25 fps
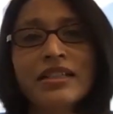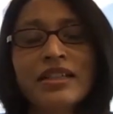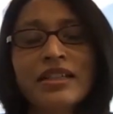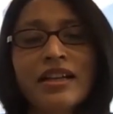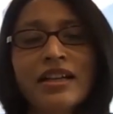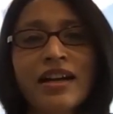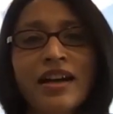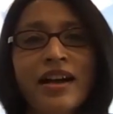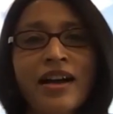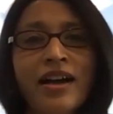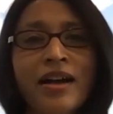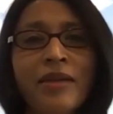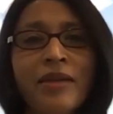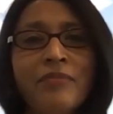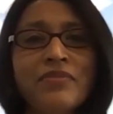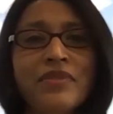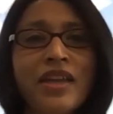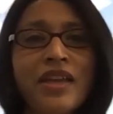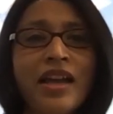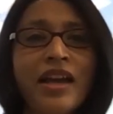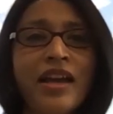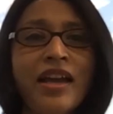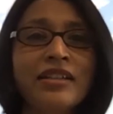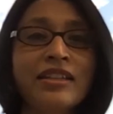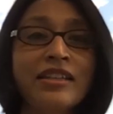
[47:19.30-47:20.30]
Um,
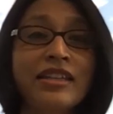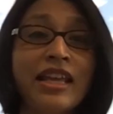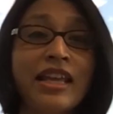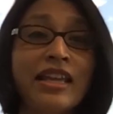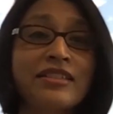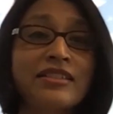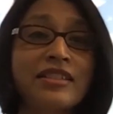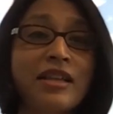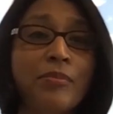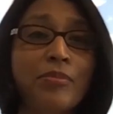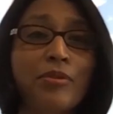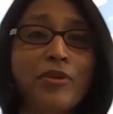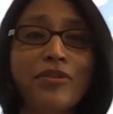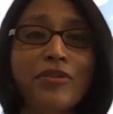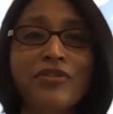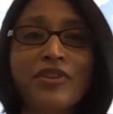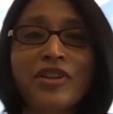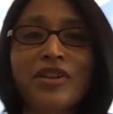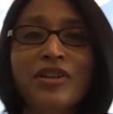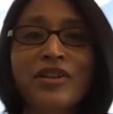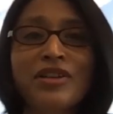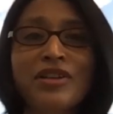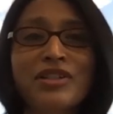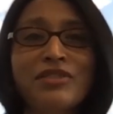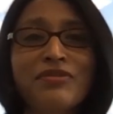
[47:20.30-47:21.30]
and the next couple of
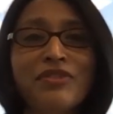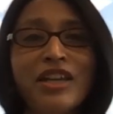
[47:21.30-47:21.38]
years,